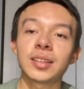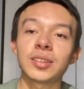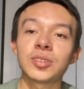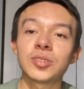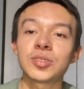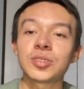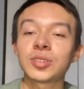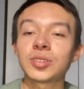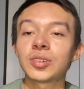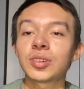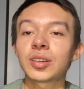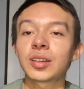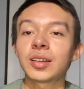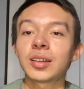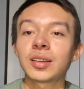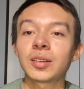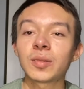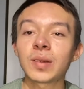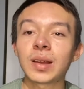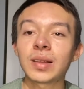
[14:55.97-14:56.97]
Usually you're
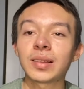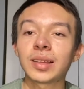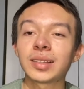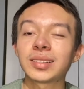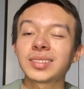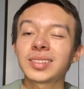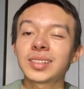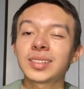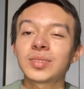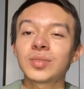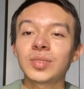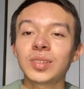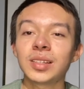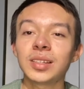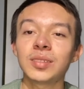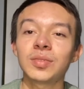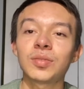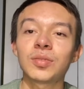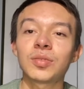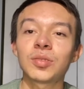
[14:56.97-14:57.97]
cutting around like 6
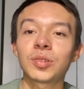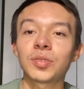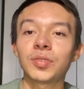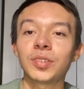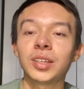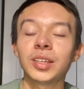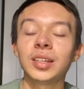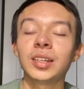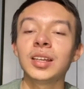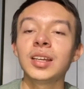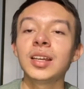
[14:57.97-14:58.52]
feet, 4 feet,